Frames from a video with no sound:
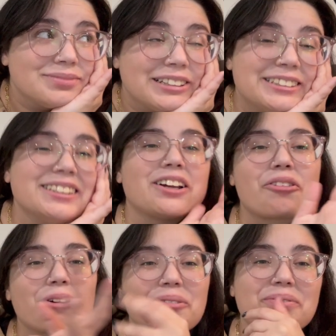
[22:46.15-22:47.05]
it's
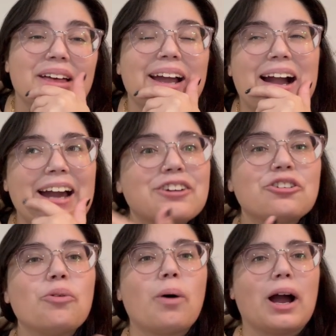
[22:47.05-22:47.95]
another, like, I don't
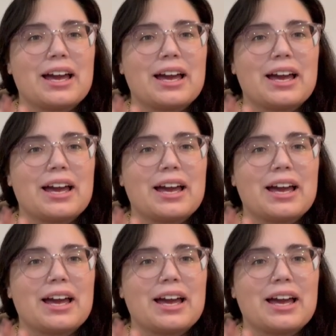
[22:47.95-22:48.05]
know why.